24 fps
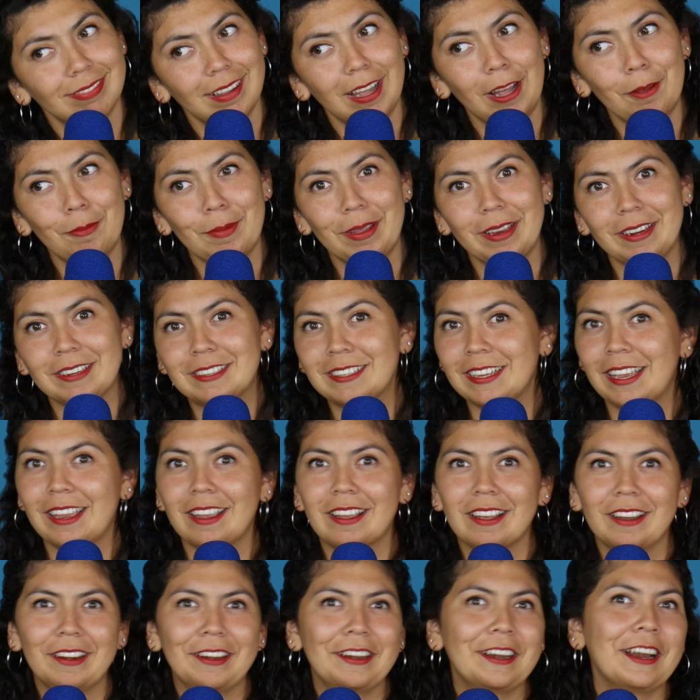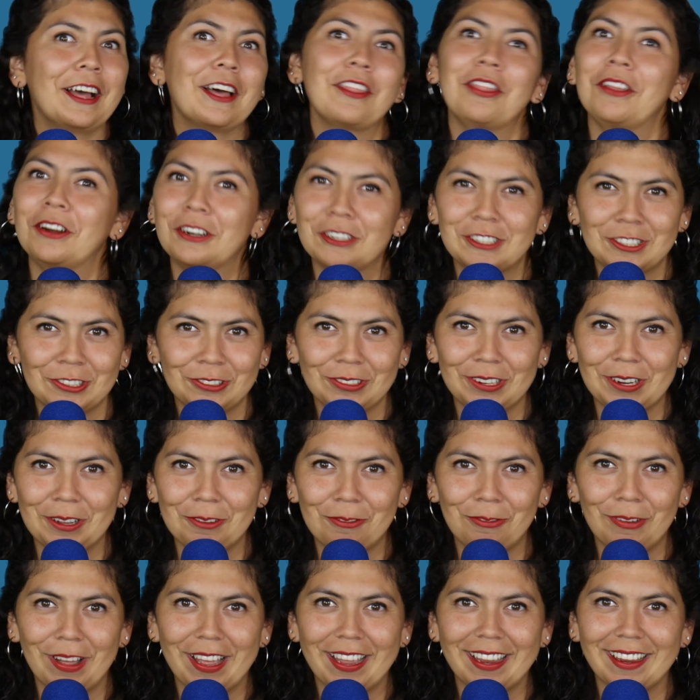I mean, take another tune
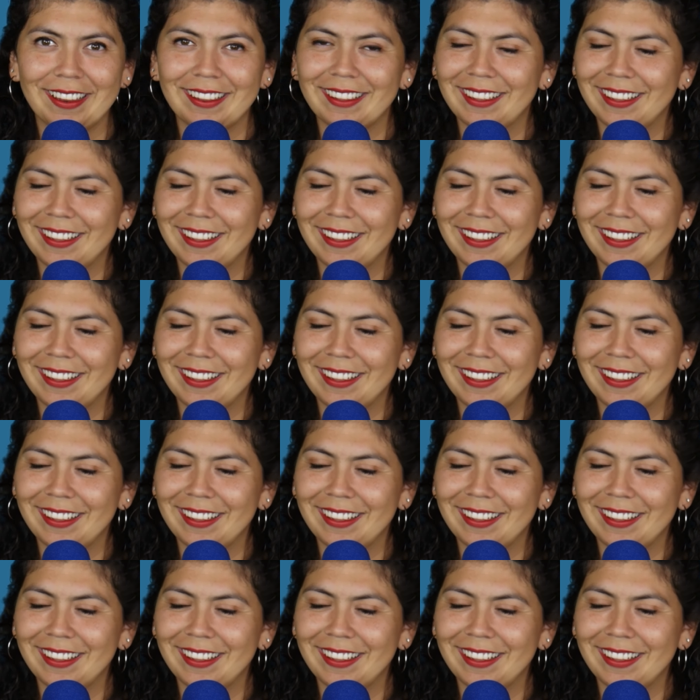up fight.